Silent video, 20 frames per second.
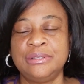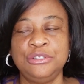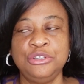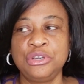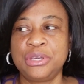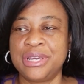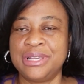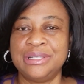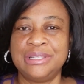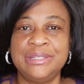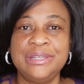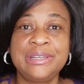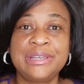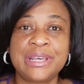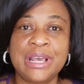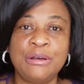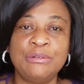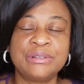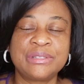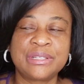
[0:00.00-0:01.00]
You can seek
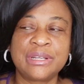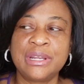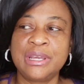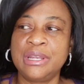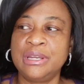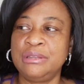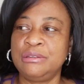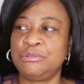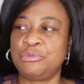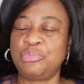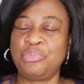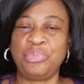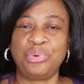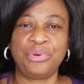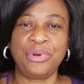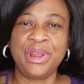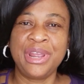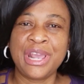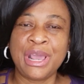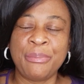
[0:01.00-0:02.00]
counseling,
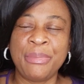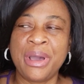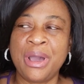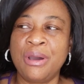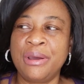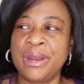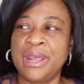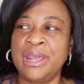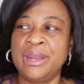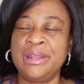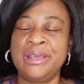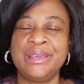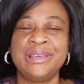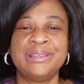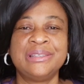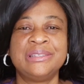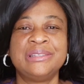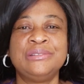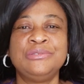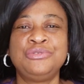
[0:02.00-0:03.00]
pray about it,
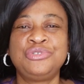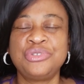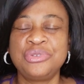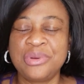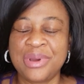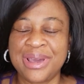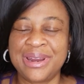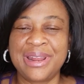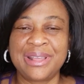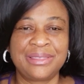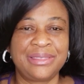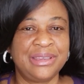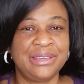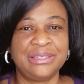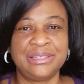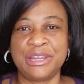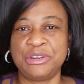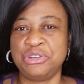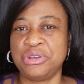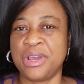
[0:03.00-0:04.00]
do other
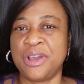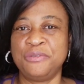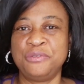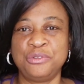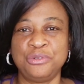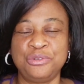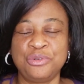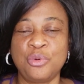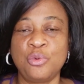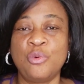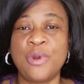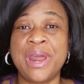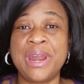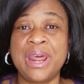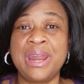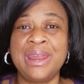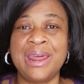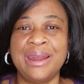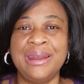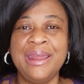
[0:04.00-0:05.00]
things that you have to do
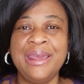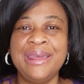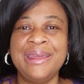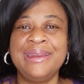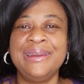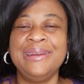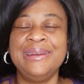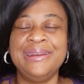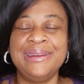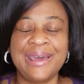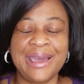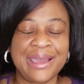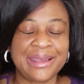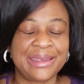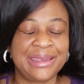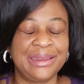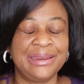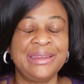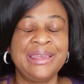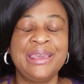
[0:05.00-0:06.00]
rather than
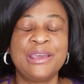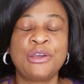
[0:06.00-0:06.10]
nagging,